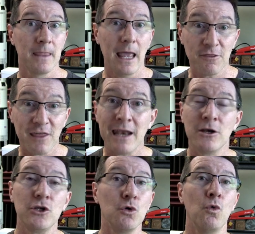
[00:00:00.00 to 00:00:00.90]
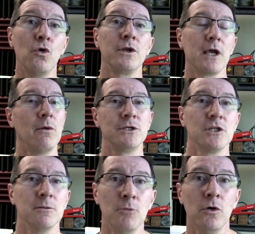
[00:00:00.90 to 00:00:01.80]
than you would going
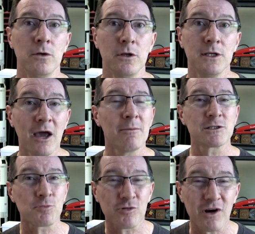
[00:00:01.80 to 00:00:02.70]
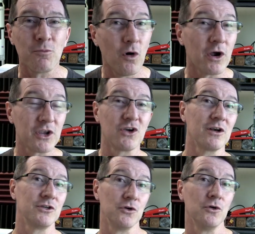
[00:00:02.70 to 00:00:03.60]
to the moon. You know how much prep work you
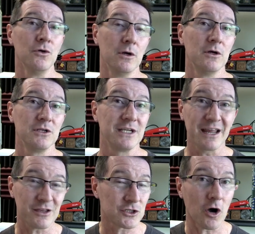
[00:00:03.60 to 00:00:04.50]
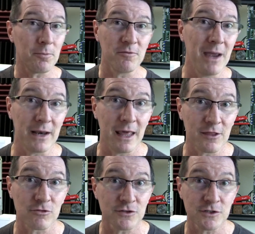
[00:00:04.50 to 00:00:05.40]
got to do to get to the top of Mount
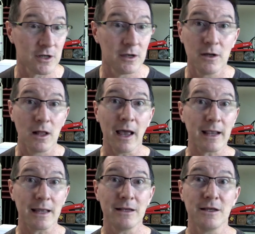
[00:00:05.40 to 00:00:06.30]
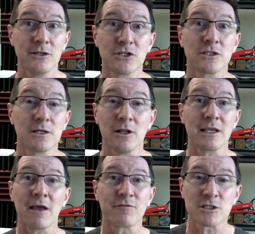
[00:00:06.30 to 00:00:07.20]
Everest? It's just
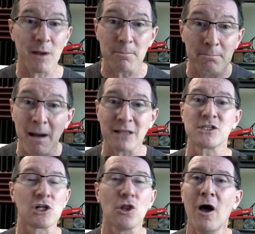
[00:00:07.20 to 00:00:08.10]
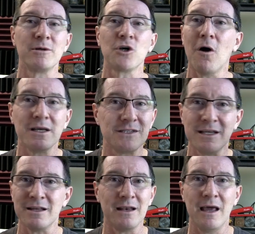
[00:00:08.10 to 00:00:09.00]
you have to spend months
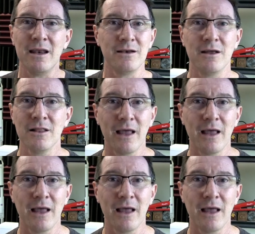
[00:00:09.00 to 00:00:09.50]
acclimatizing and